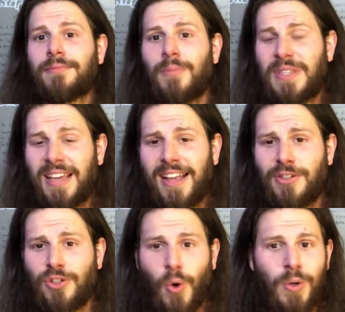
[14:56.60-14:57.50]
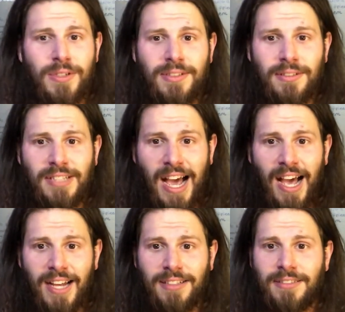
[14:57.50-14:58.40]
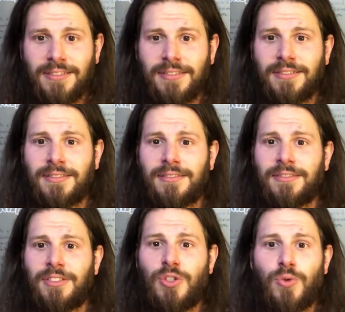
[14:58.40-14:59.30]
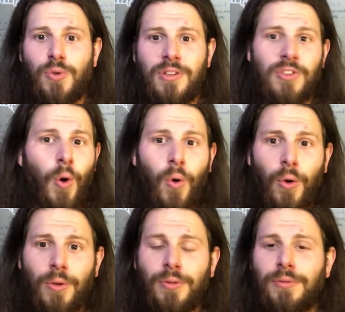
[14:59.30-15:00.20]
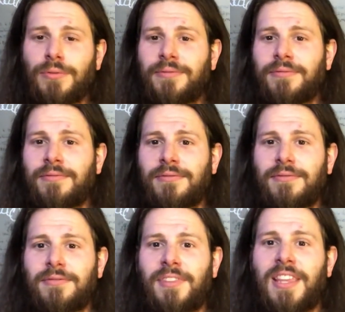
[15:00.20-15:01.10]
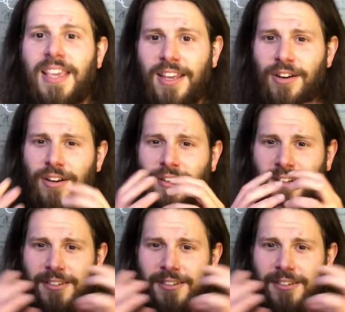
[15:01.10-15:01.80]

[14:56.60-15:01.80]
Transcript: Besides source, God, you, soul, the inner